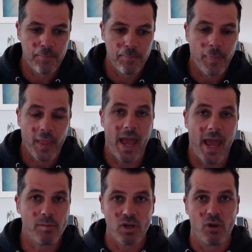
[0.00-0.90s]
Amazon
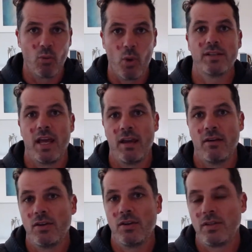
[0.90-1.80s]
went and
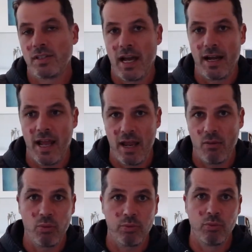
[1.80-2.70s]
decided, hey,
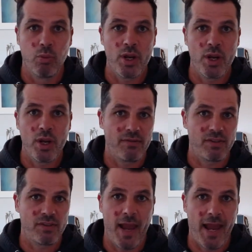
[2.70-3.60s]
we have some black
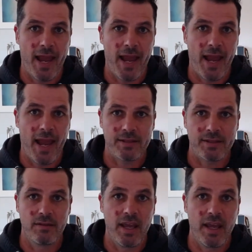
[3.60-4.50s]
hatters in there. We've got
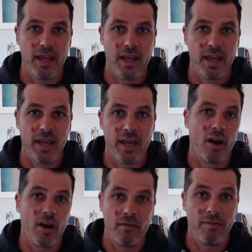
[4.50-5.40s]
a lot of
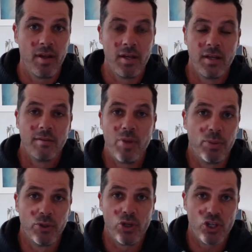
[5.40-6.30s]
people doing shady
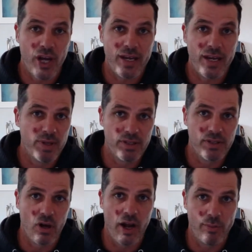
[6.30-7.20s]
business on Amazon.
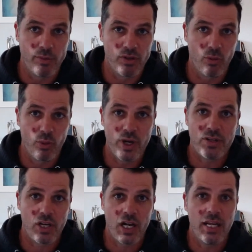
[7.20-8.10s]
We need to clean out
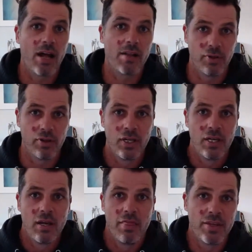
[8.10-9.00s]
these people.
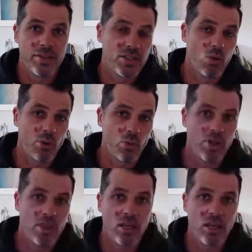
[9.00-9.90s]
This is what we
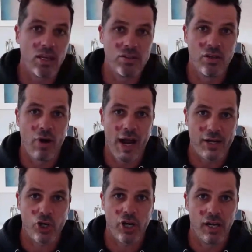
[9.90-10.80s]
think is the right
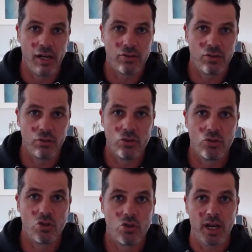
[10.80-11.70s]
trigger to
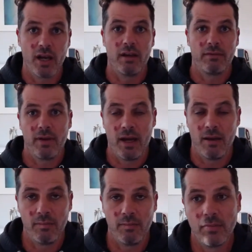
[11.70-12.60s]
trigger
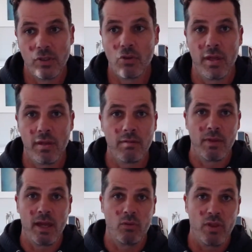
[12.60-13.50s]

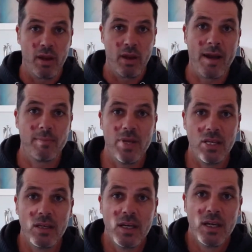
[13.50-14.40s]
that might
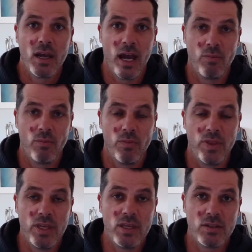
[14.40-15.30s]
be
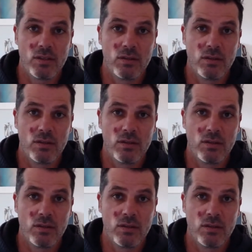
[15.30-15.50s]
these